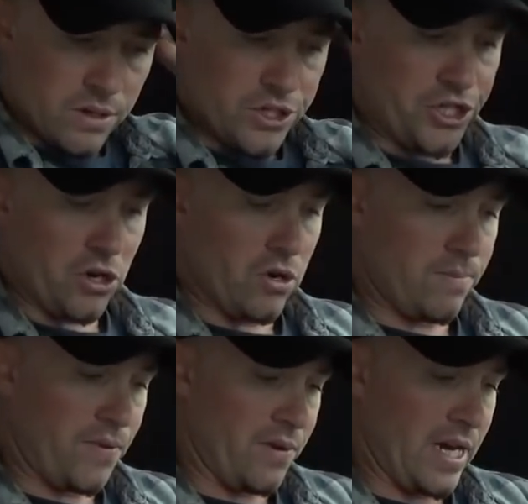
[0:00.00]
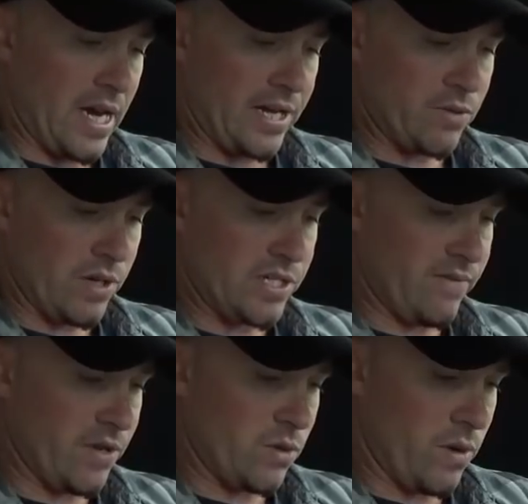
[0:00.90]
Job
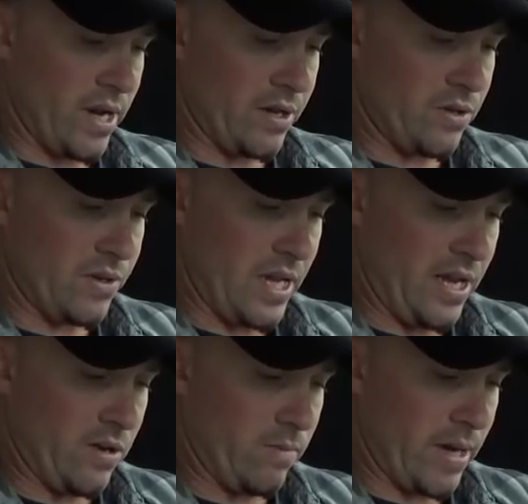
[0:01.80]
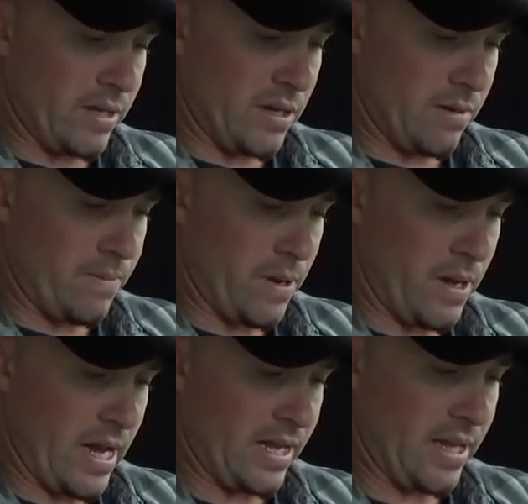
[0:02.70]
39:27-28, doth the eagle mount up
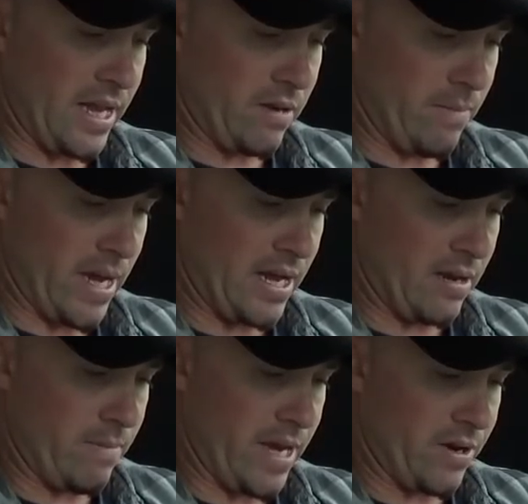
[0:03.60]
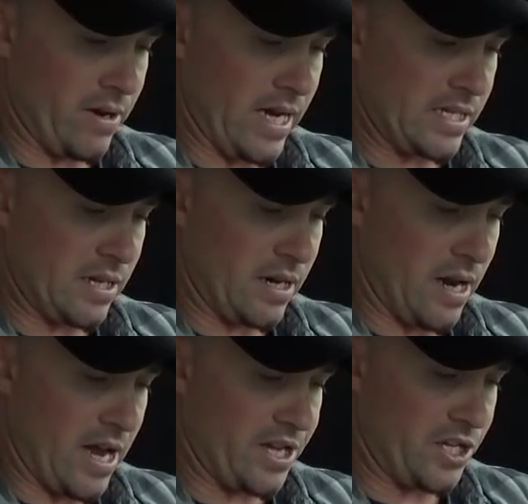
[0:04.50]
at thy command, and make her nest on
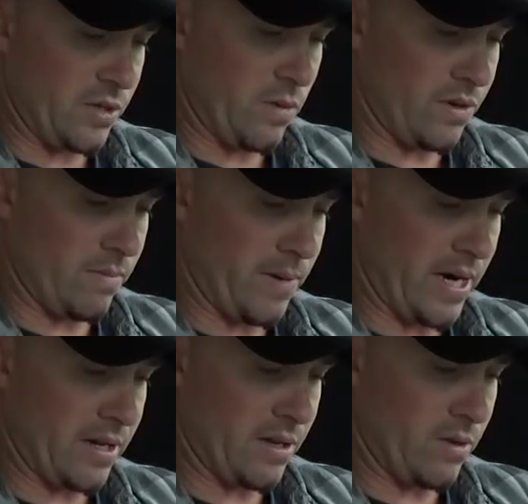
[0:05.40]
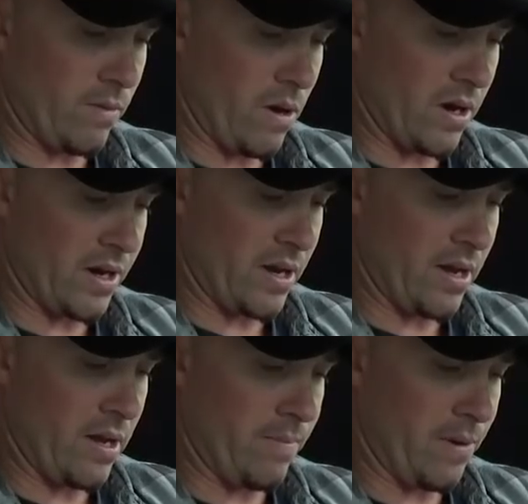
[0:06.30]
high? She dwelleth, abideth on the rock,
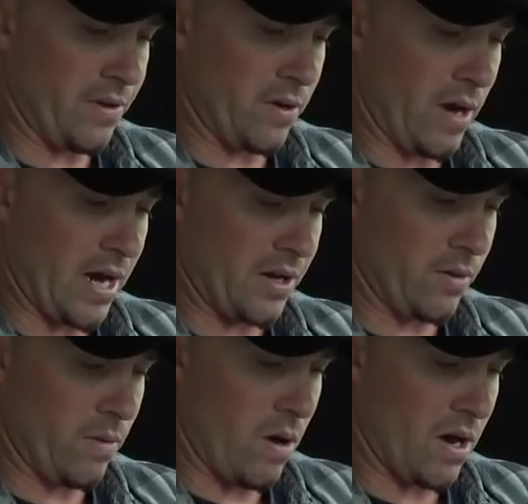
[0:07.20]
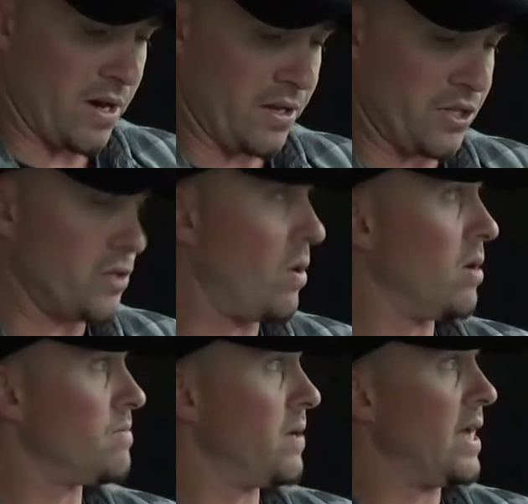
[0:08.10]
upon the crag of the rock, and the
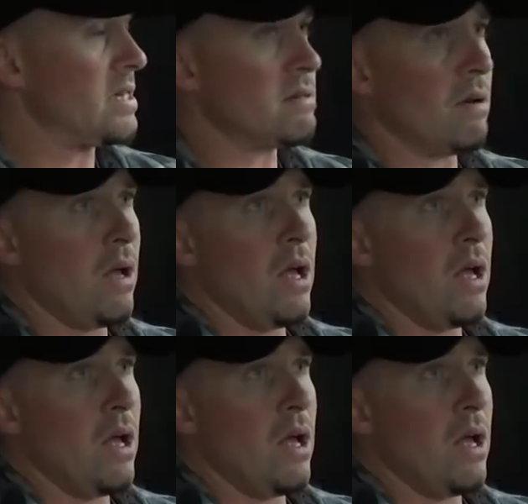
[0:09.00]
strong place.